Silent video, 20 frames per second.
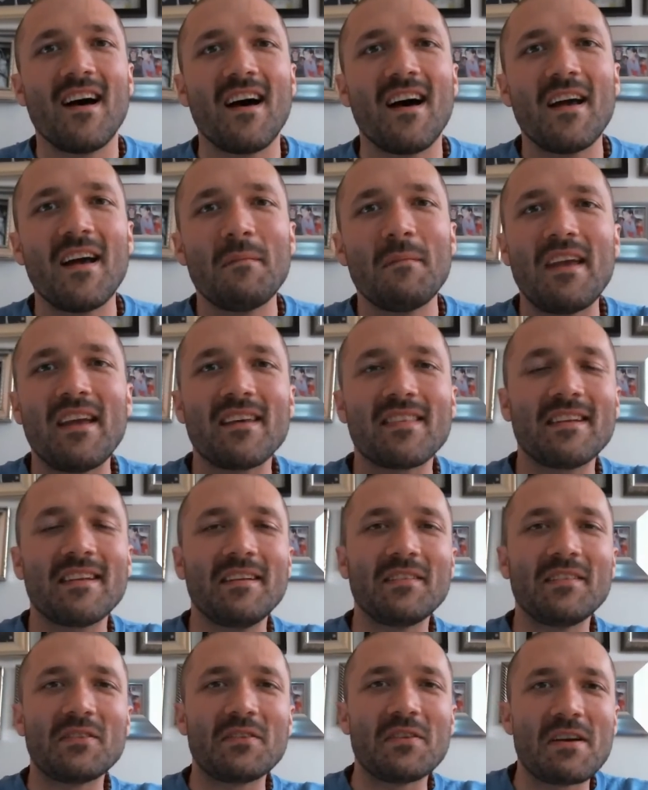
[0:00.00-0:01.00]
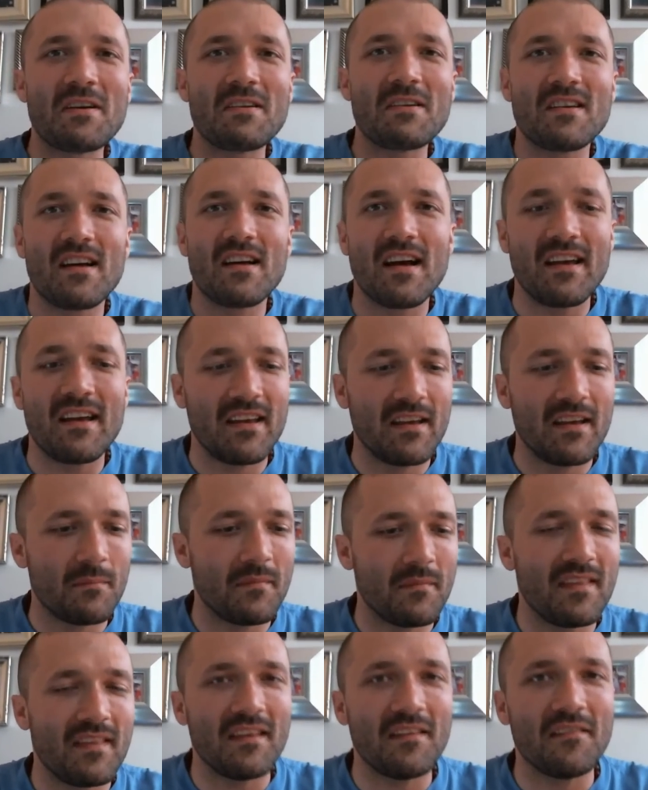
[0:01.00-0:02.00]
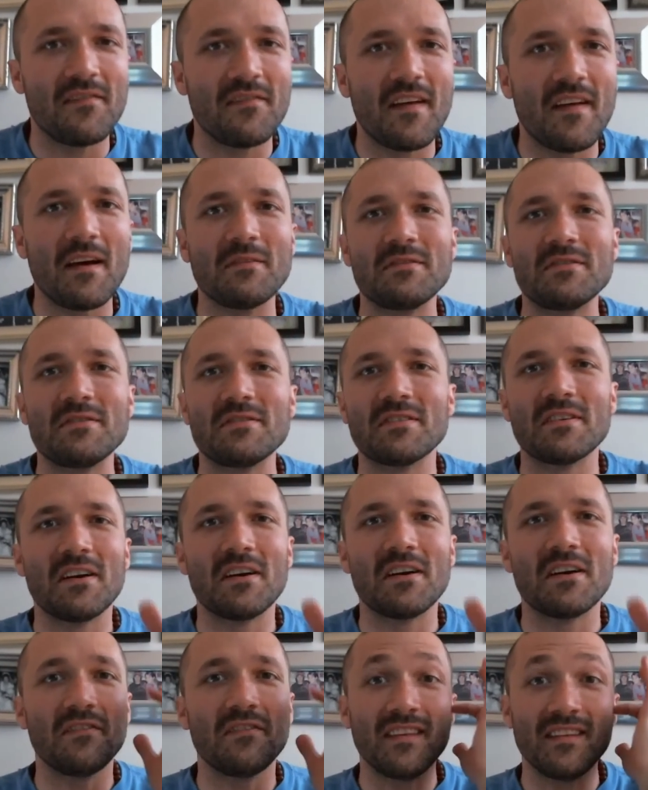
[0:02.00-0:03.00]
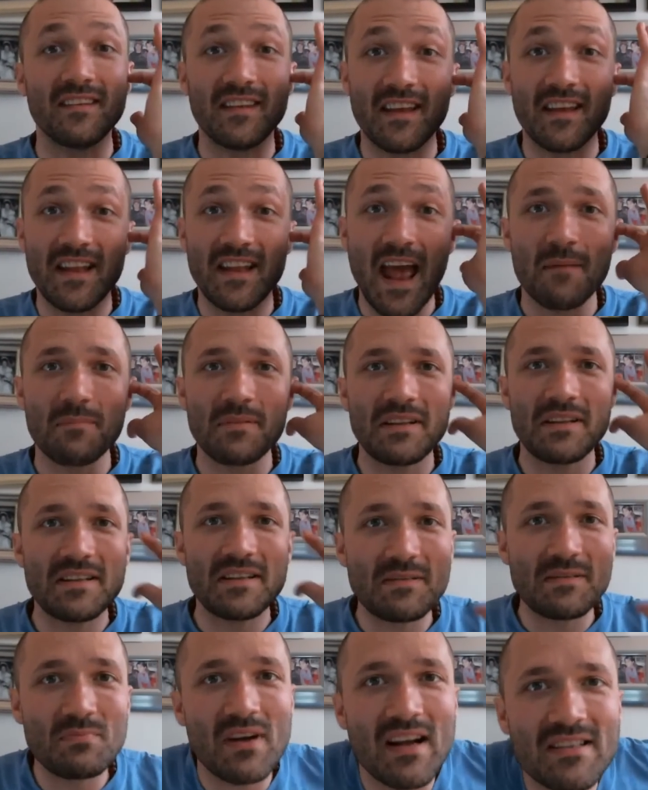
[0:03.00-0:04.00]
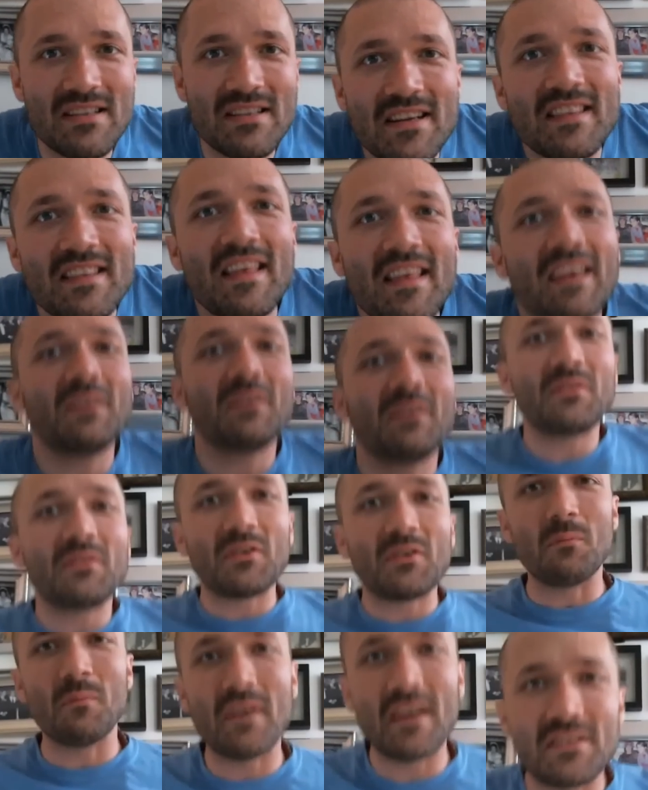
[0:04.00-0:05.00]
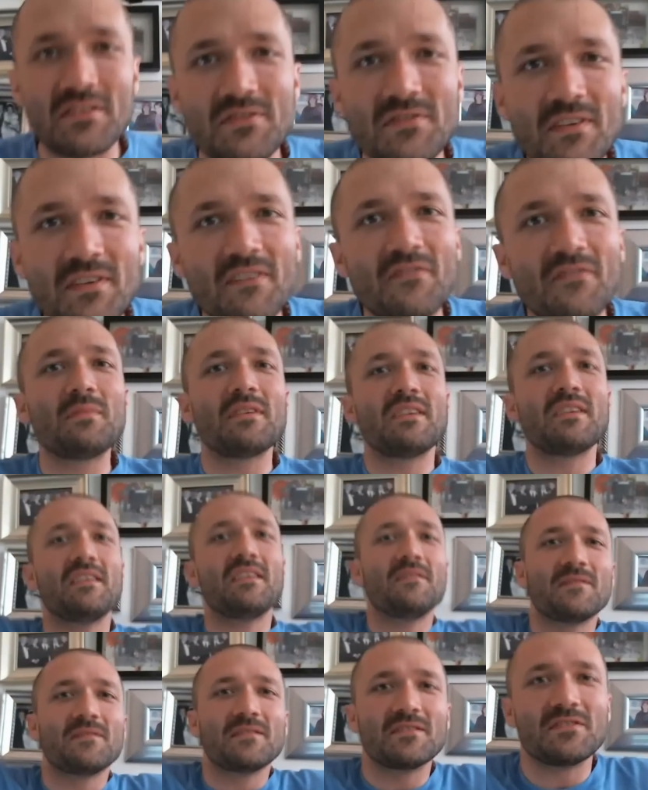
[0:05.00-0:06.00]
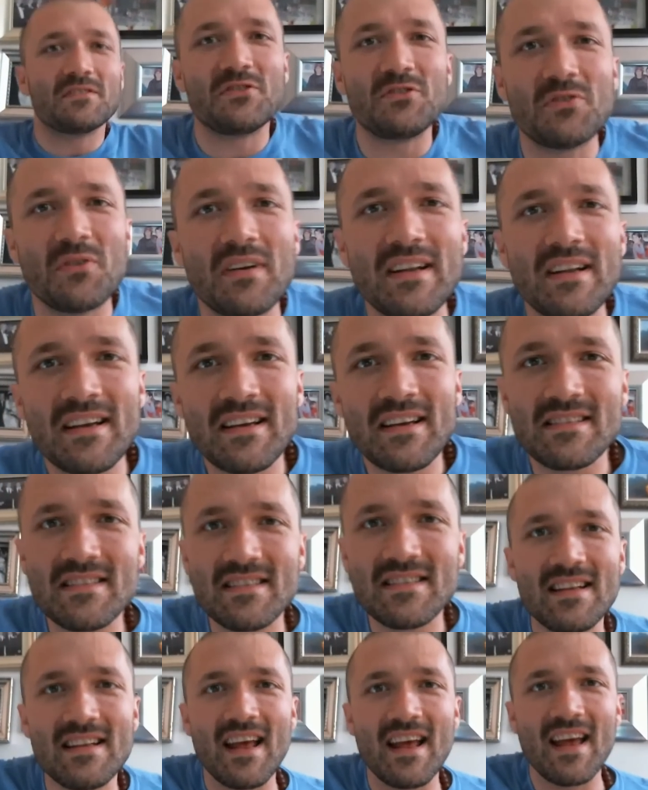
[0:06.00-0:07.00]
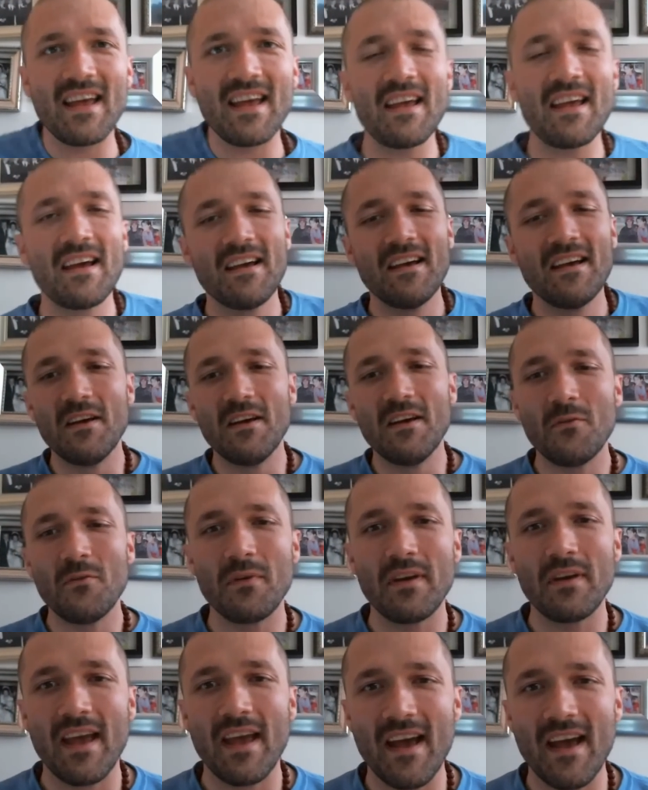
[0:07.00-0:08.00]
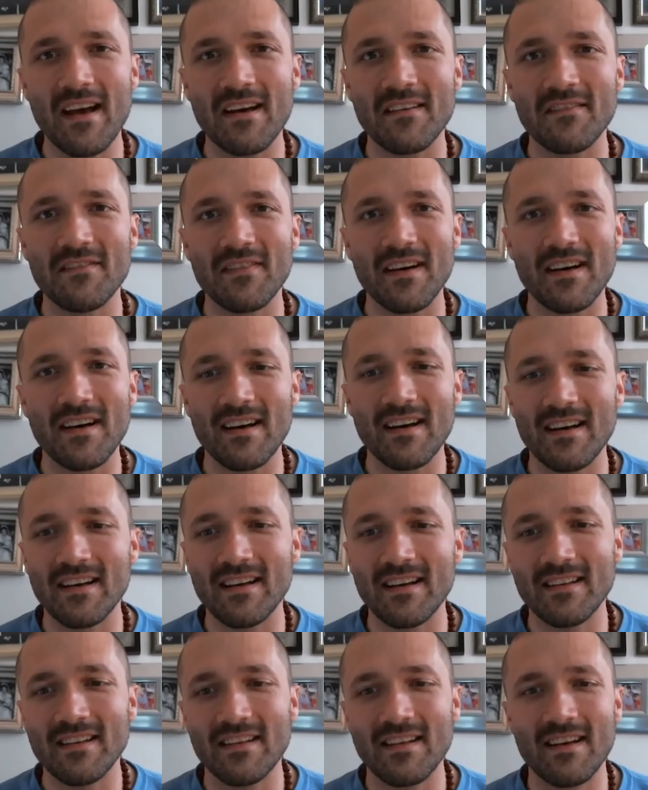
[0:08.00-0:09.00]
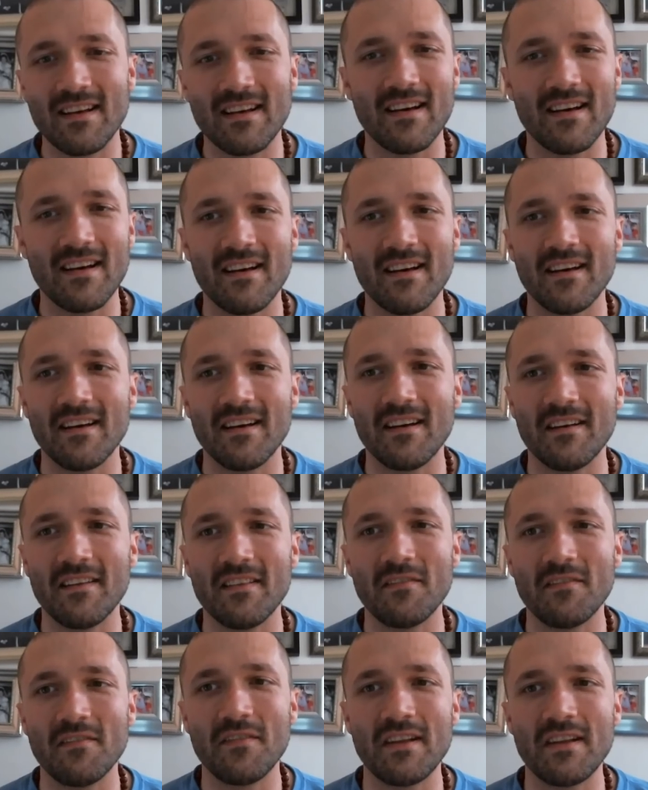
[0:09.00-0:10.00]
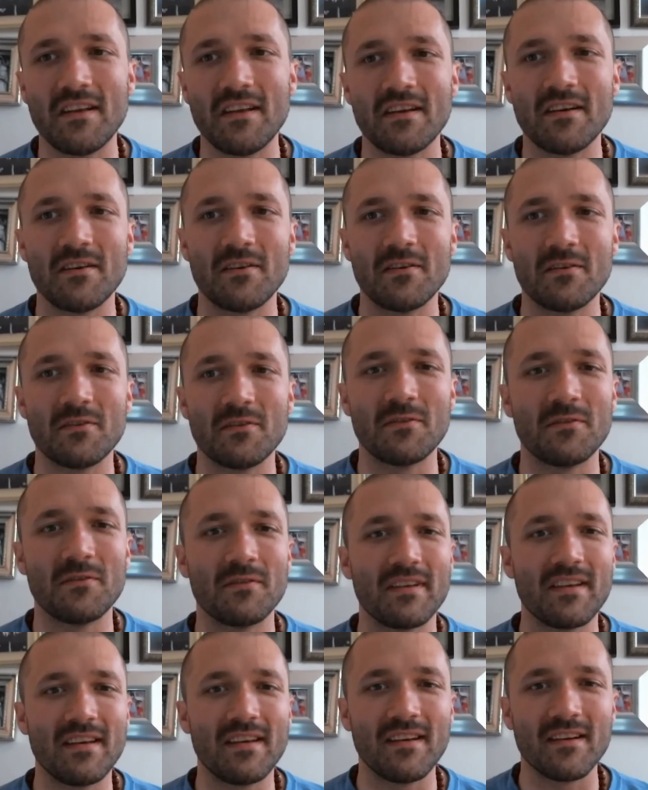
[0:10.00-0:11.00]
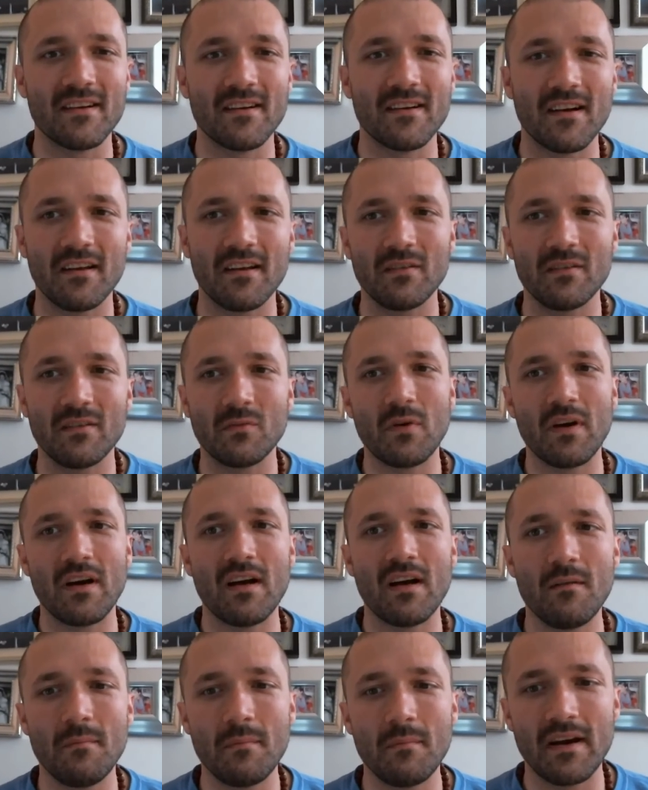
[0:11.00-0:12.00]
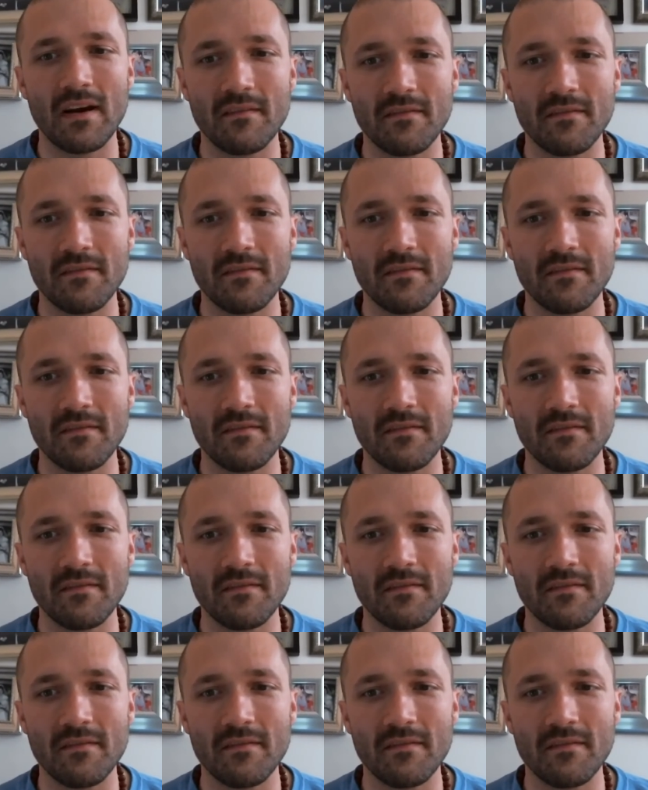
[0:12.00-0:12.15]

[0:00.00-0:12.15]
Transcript: I'm Anthony Sonera. I am the founder of the Zen Happiness Project. Thank you so much for everybody for joining us today. We have on the video here as well my